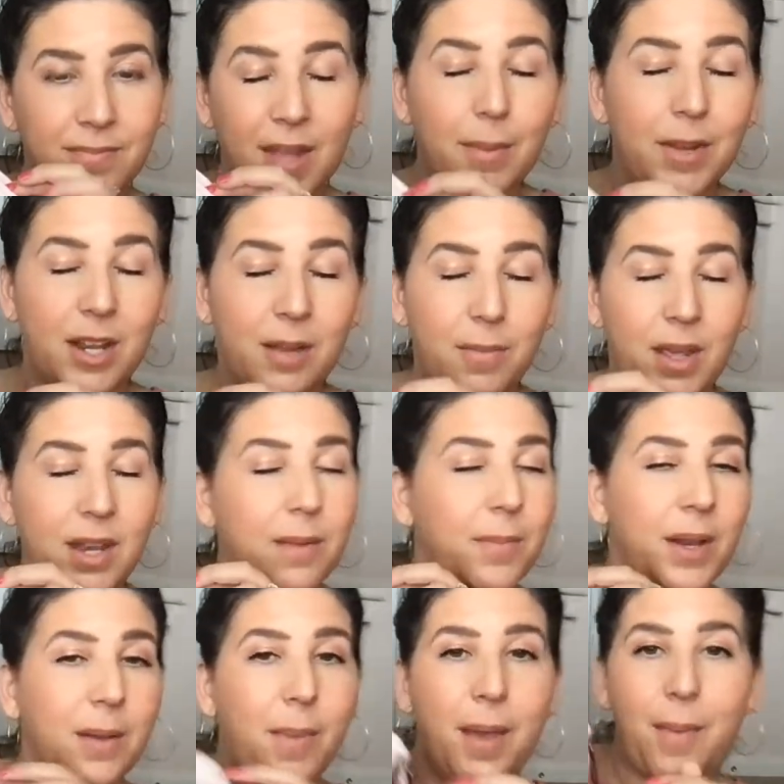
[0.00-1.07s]
I mean, um, in a
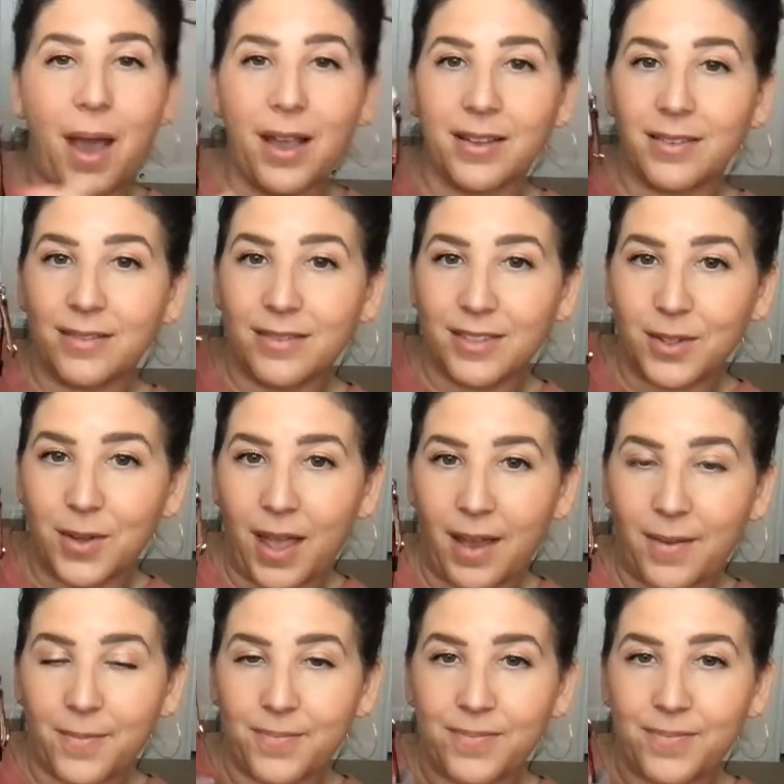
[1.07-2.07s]
Mina Baie bag. So yeah,